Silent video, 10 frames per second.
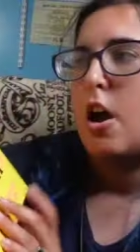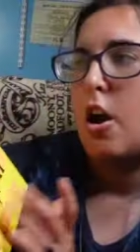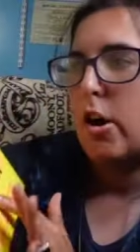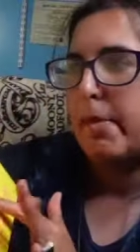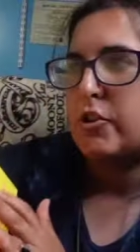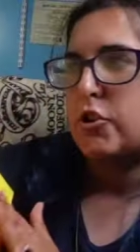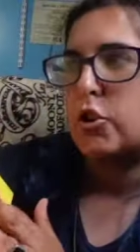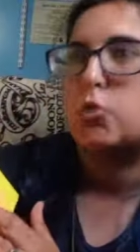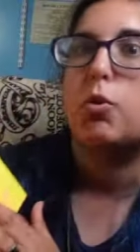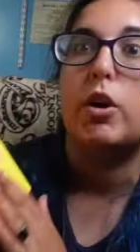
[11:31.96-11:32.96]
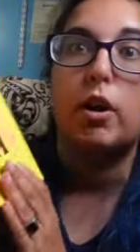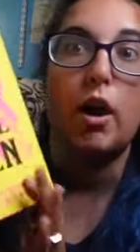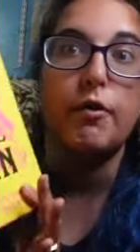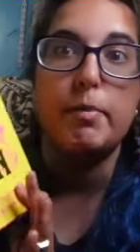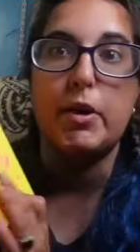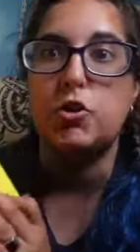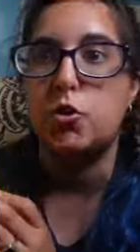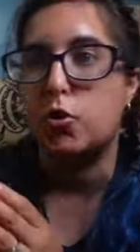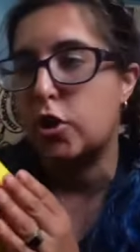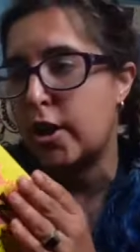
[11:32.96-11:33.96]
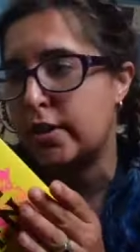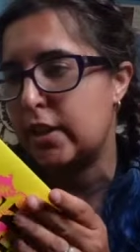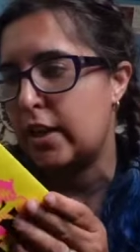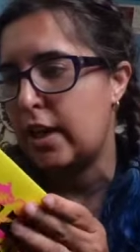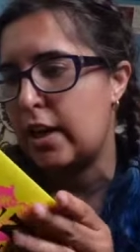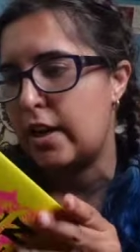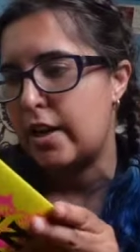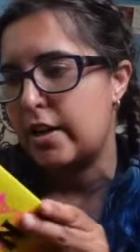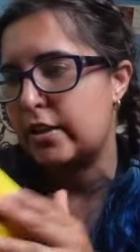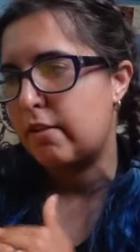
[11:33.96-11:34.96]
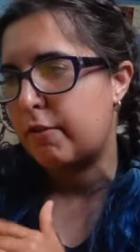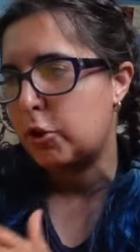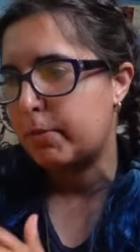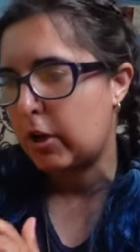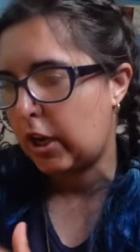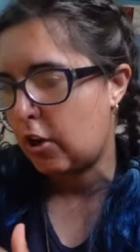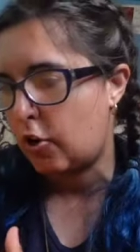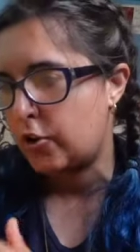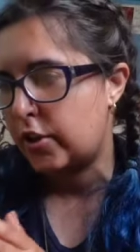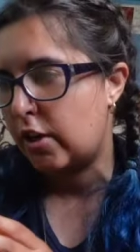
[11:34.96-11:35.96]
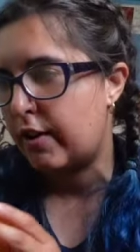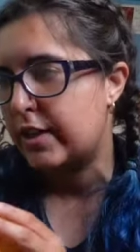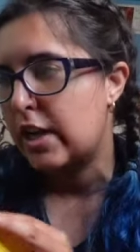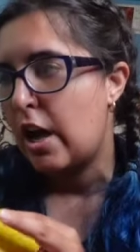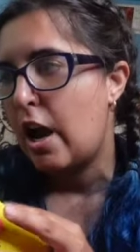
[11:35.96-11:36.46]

Her Majesty's Royal Coven by Juno Dawson. It is the first book in her series.